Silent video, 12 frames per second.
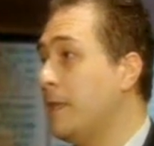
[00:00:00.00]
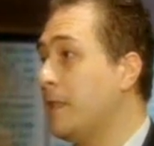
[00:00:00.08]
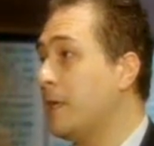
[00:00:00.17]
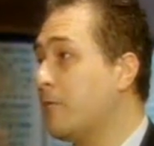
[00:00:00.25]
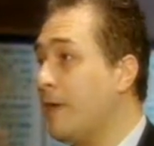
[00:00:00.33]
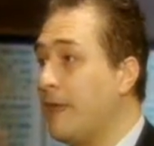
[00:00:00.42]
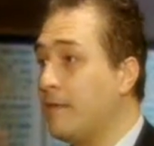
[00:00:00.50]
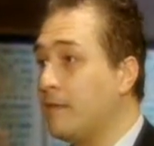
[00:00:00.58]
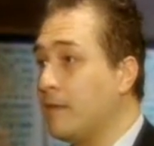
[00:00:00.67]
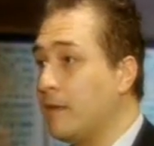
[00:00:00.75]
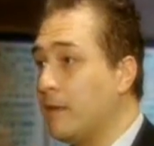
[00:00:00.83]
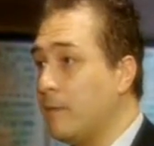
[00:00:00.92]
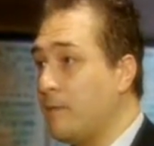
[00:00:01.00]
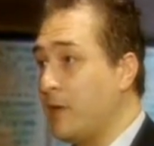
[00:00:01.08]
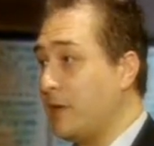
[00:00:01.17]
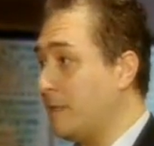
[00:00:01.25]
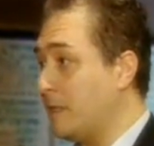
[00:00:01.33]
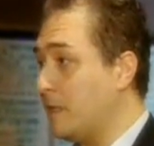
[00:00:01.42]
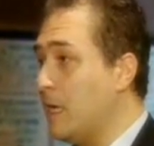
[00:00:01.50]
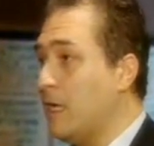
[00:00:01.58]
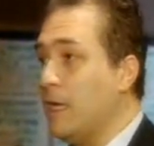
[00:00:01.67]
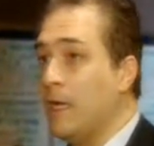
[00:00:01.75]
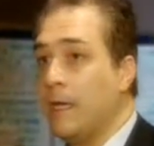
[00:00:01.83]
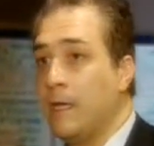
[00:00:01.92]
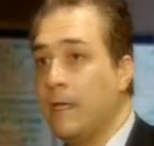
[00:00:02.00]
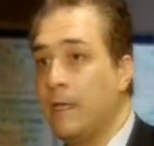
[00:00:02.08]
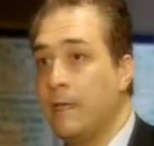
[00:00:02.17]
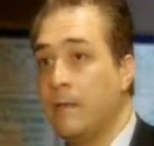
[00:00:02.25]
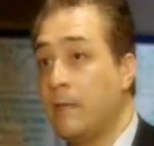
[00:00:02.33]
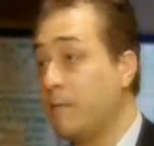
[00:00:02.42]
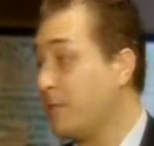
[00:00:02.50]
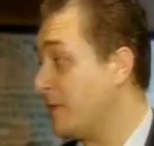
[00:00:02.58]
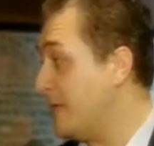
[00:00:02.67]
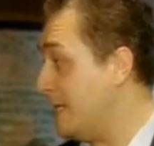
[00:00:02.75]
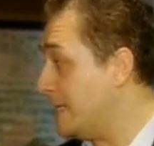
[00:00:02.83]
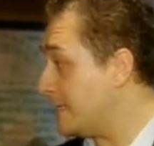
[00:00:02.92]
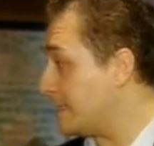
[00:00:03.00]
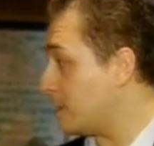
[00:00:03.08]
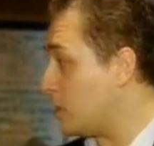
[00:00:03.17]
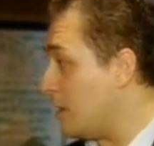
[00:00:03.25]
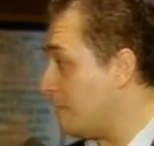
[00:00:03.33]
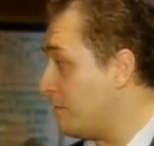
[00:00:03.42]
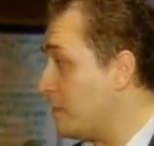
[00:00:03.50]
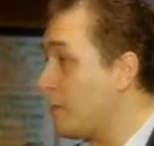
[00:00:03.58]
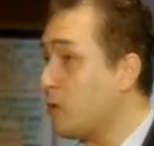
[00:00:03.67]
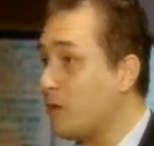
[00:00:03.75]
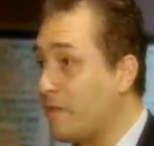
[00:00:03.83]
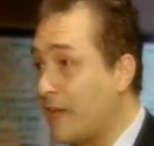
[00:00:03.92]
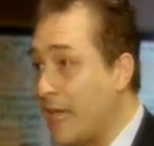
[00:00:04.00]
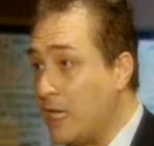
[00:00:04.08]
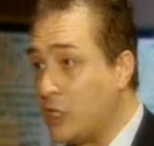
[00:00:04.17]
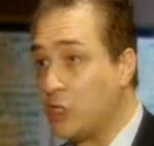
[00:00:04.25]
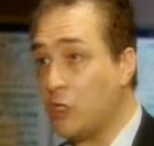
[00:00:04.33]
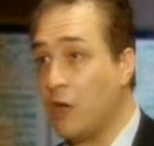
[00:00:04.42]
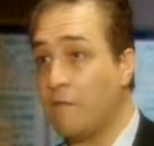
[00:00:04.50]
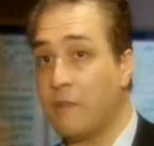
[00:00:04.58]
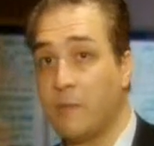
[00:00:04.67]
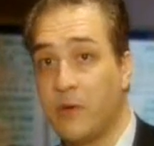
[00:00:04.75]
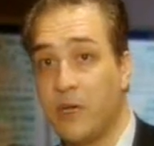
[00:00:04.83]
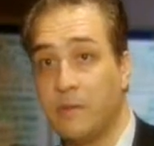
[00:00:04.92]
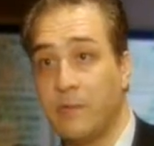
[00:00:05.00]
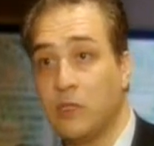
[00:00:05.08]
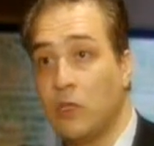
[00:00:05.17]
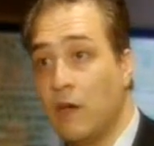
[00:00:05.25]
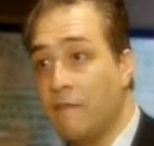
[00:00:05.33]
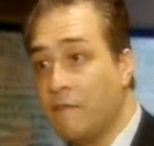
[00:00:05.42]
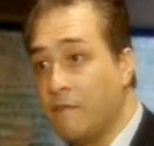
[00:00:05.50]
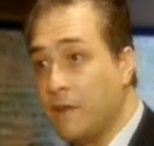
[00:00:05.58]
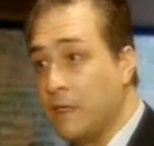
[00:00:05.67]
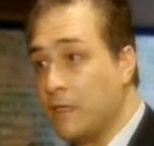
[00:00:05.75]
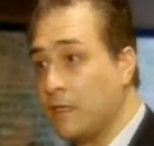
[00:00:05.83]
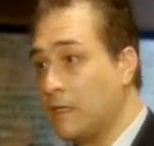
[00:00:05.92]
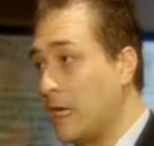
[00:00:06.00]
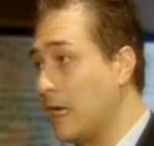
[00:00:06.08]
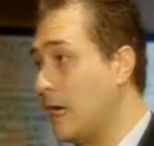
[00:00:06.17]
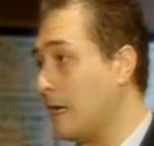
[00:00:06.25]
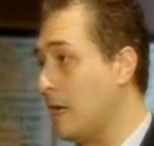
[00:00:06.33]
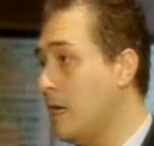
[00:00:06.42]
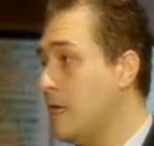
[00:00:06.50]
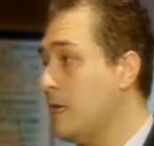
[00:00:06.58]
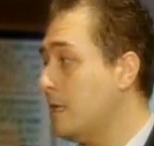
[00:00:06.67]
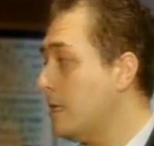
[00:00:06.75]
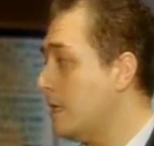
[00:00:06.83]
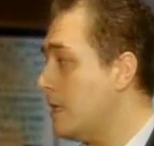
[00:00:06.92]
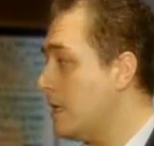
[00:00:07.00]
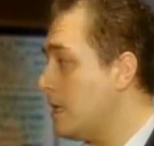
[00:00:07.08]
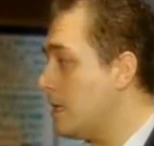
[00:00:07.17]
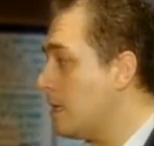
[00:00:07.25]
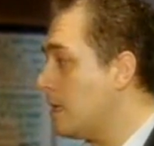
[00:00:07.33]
the Great Pyramid, the priests of the purification of the pyramid of Saqqara, the